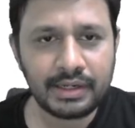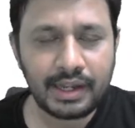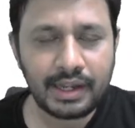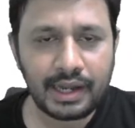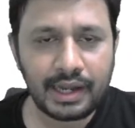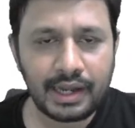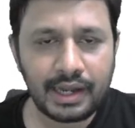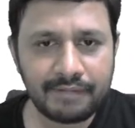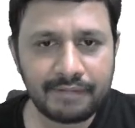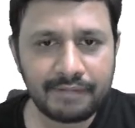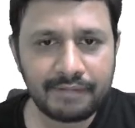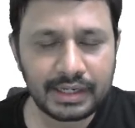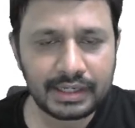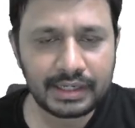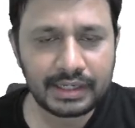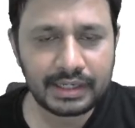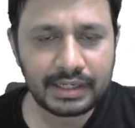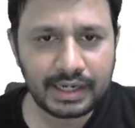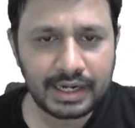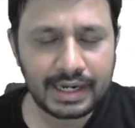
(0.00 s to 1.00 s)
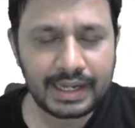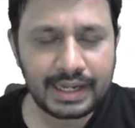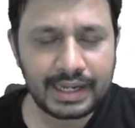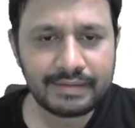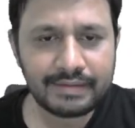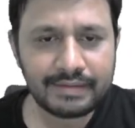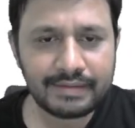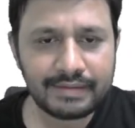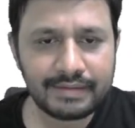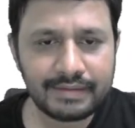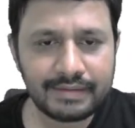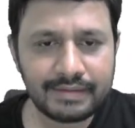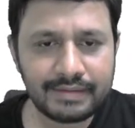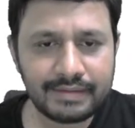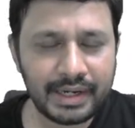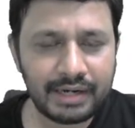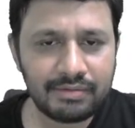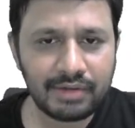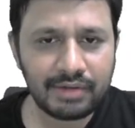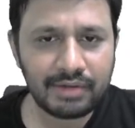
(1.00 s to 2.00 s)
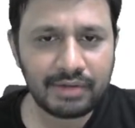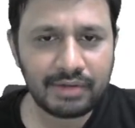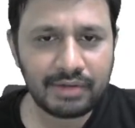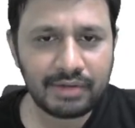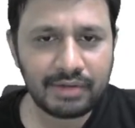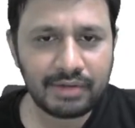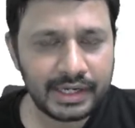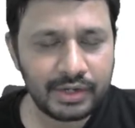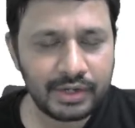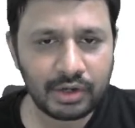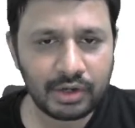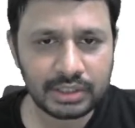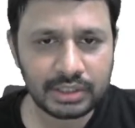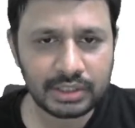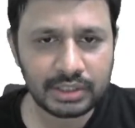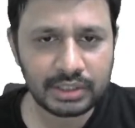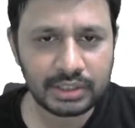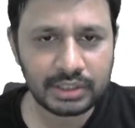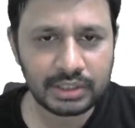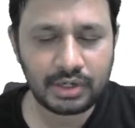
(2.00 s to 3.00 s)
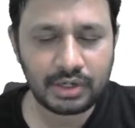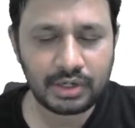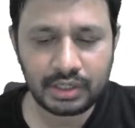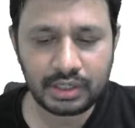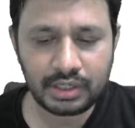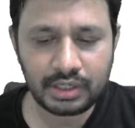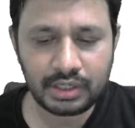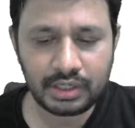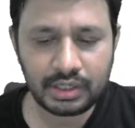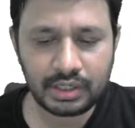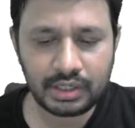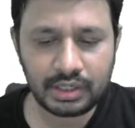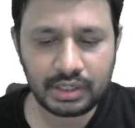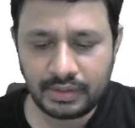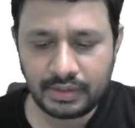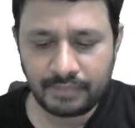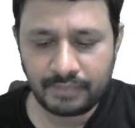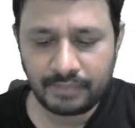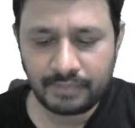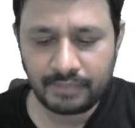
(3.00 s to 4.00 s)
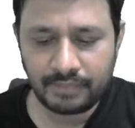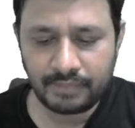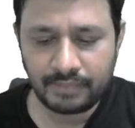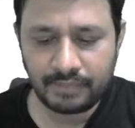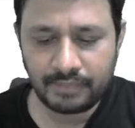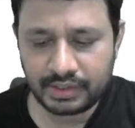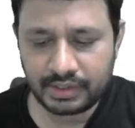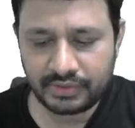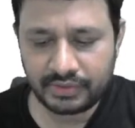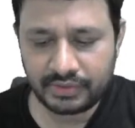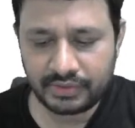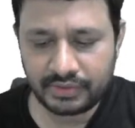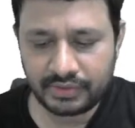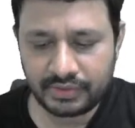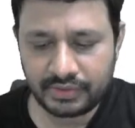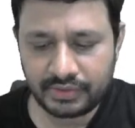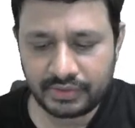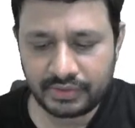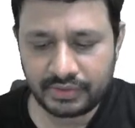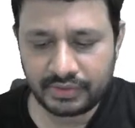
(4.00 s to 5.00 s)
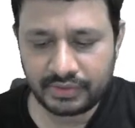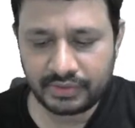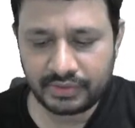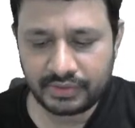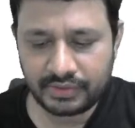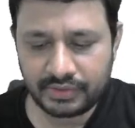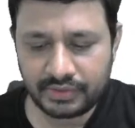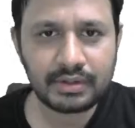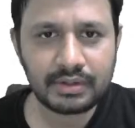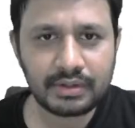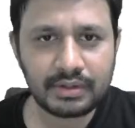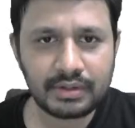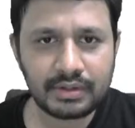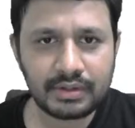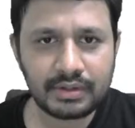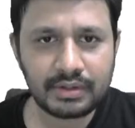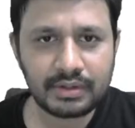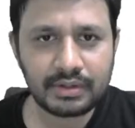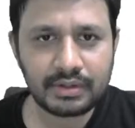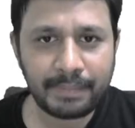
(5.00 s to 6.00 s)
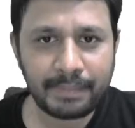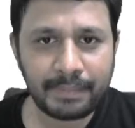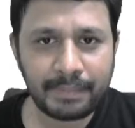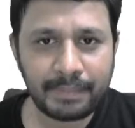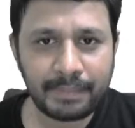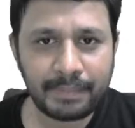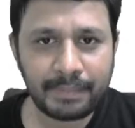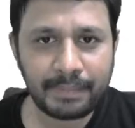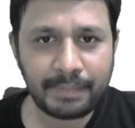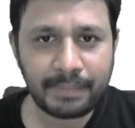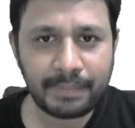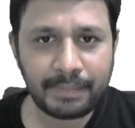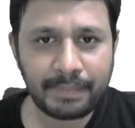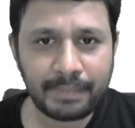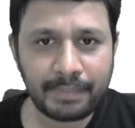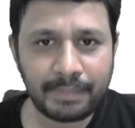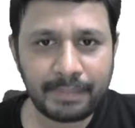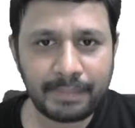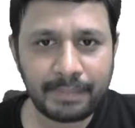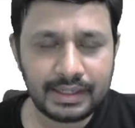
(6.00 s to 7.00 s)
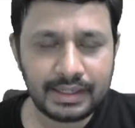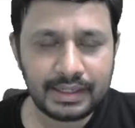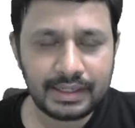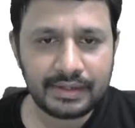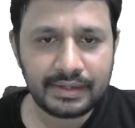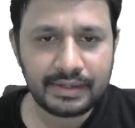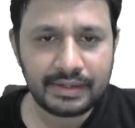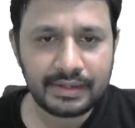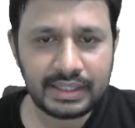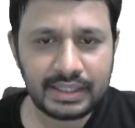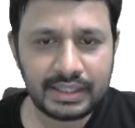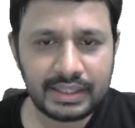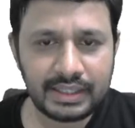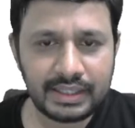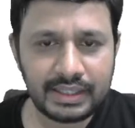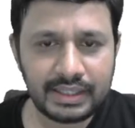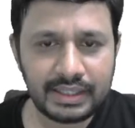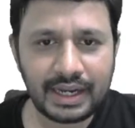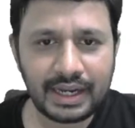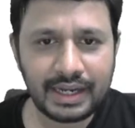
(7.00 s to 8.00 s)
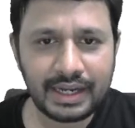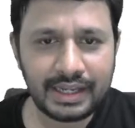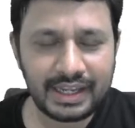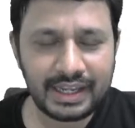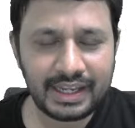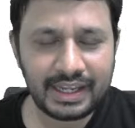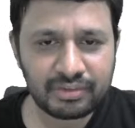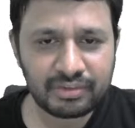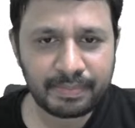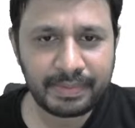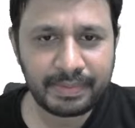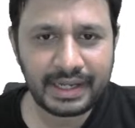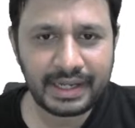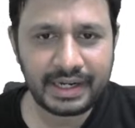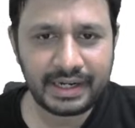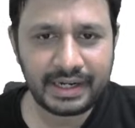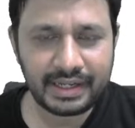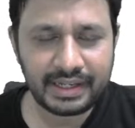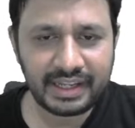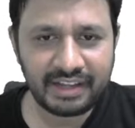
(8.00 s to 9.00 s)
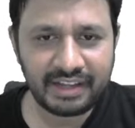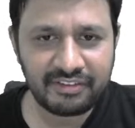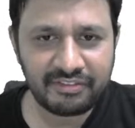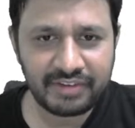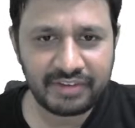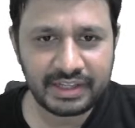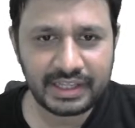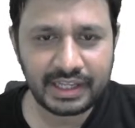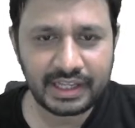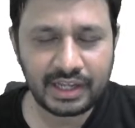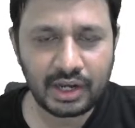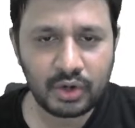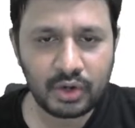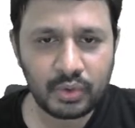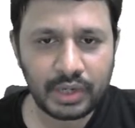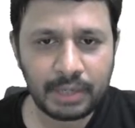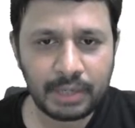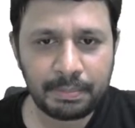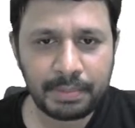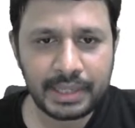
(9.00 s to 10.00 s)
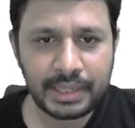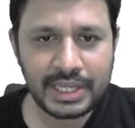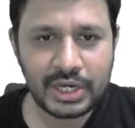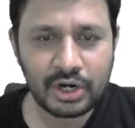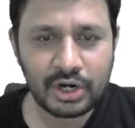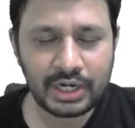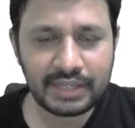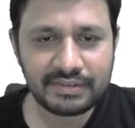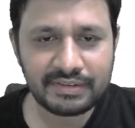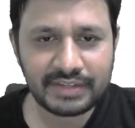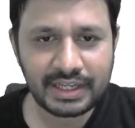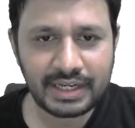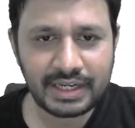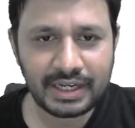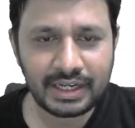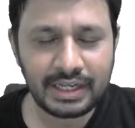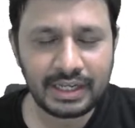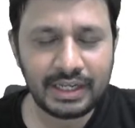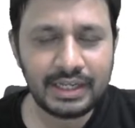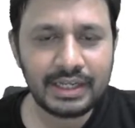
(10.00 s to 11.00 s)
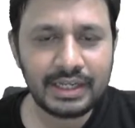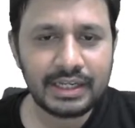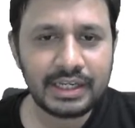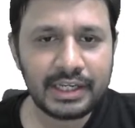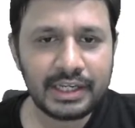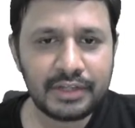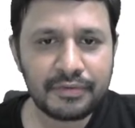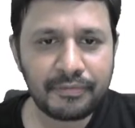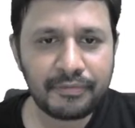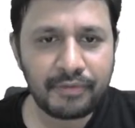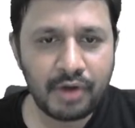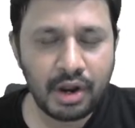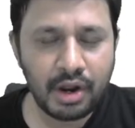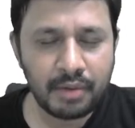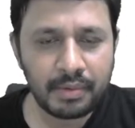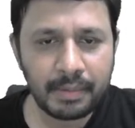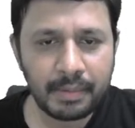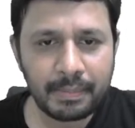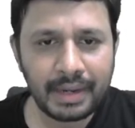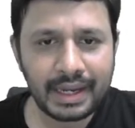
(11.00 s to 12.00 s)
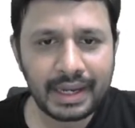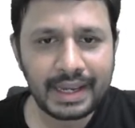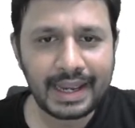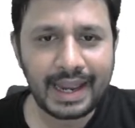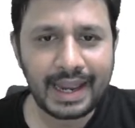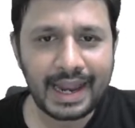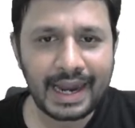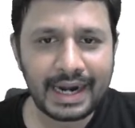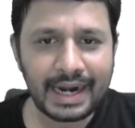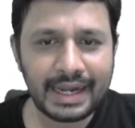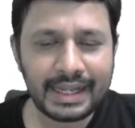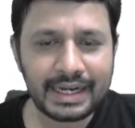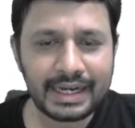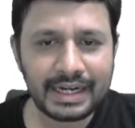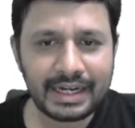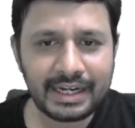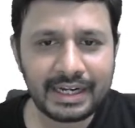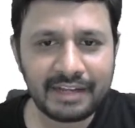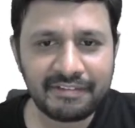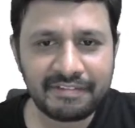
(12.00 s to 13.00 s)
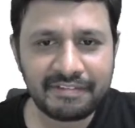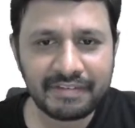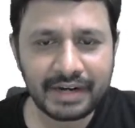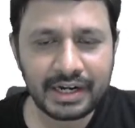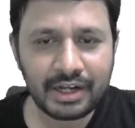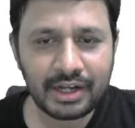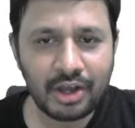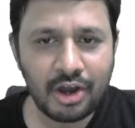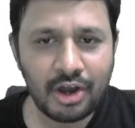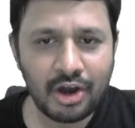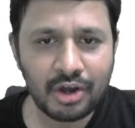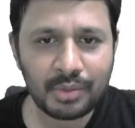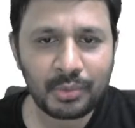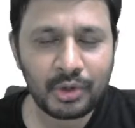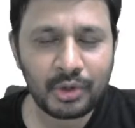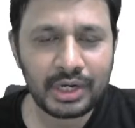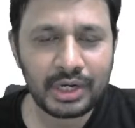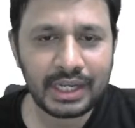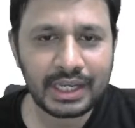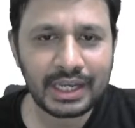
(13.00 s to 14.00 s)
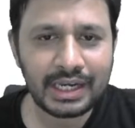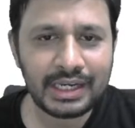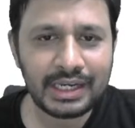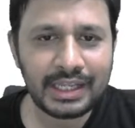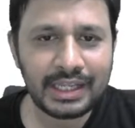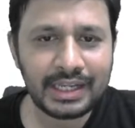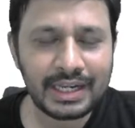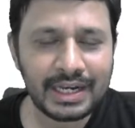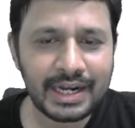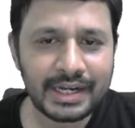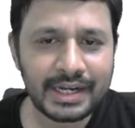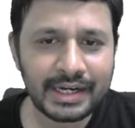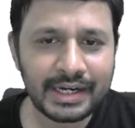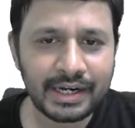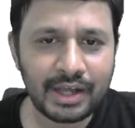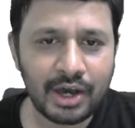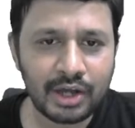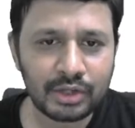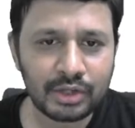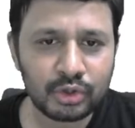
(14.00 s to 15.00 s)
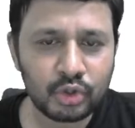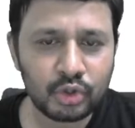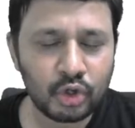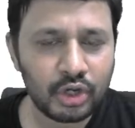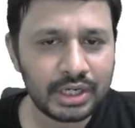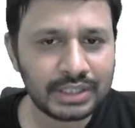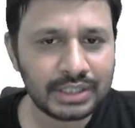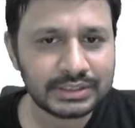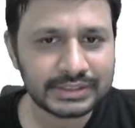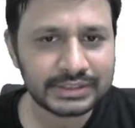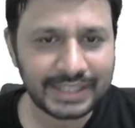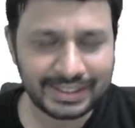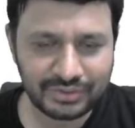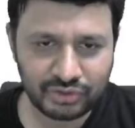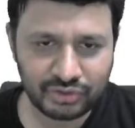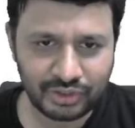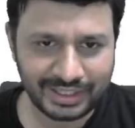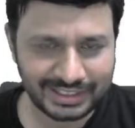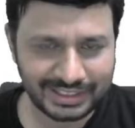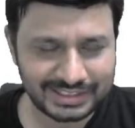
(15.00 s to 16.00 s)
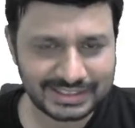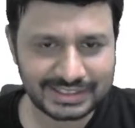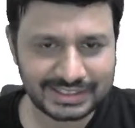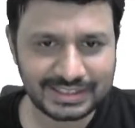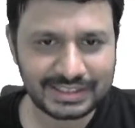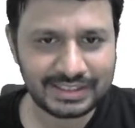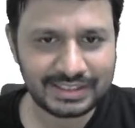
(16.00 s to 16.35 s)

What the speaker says: after the class I made one video also on this Fourier series using Python. See, there I explained everything, how a periodic signal is formed by adding different harmonically related orthogonal sinusoids.